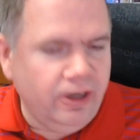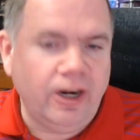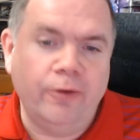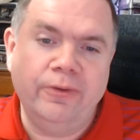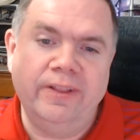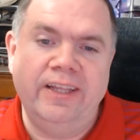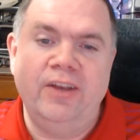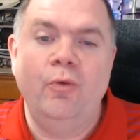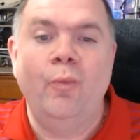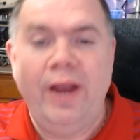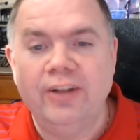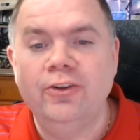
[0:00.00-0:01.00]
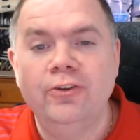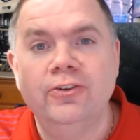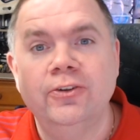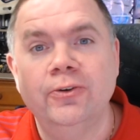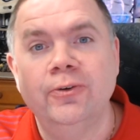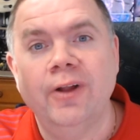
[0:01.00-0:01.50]
off with the way too
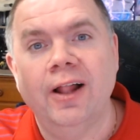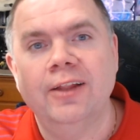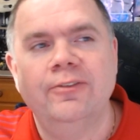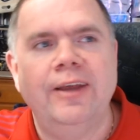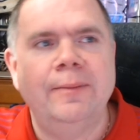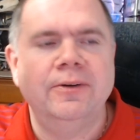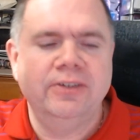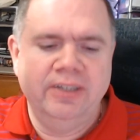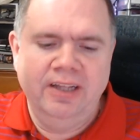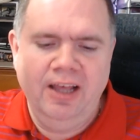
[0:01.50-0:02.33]
soon Hall of Famers.